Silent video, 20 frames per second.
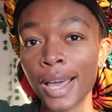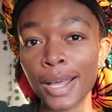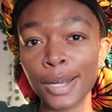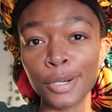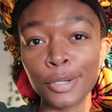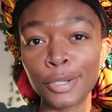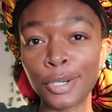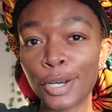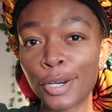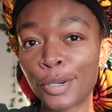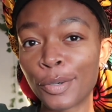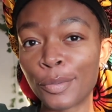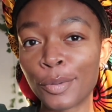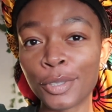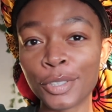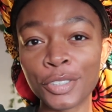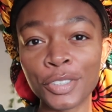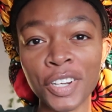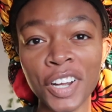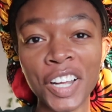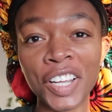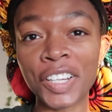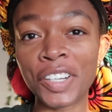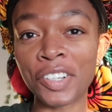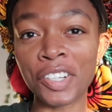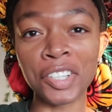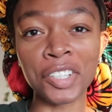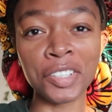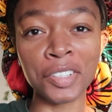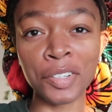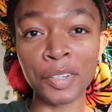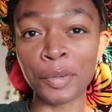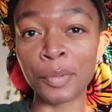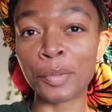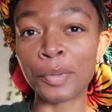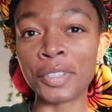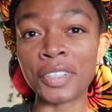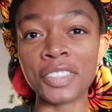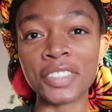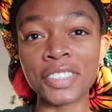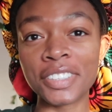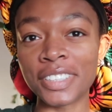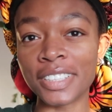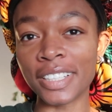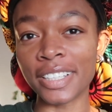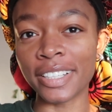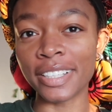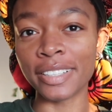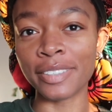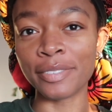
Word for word: I don't know, we'll try it on, we'll see.